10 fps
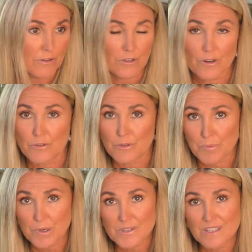you know the
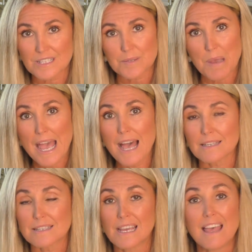person that's
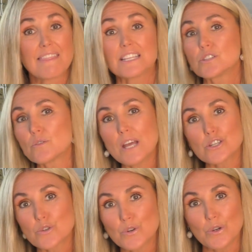passed that's so
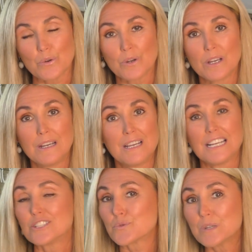not true
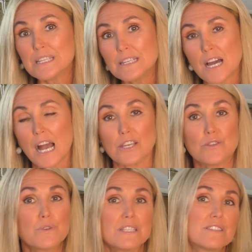it's really not
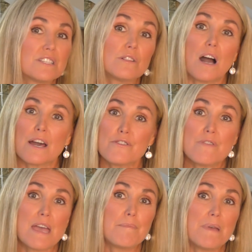you can still honor
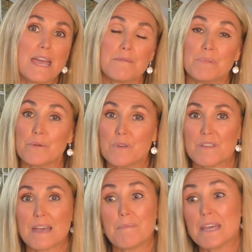them and be with
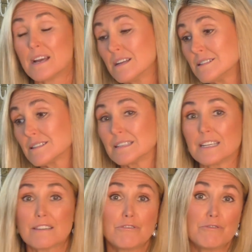them and honestly
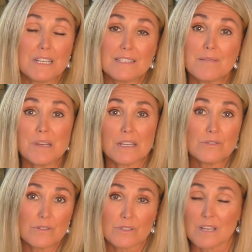like if you find somebody
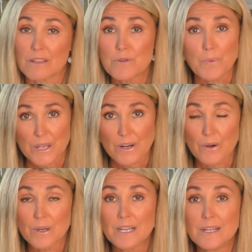else who's another
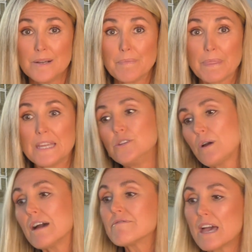widow then you
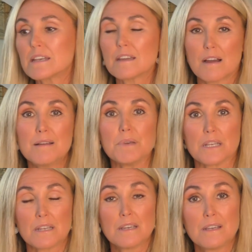have that in
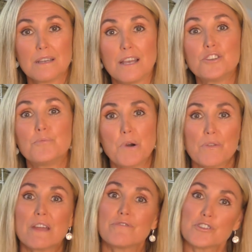common and you
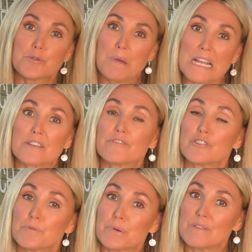both have respect for
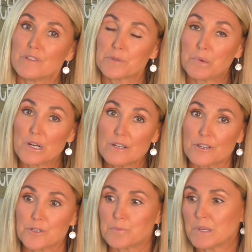your previous
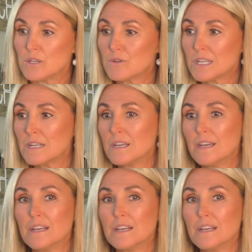partners but you can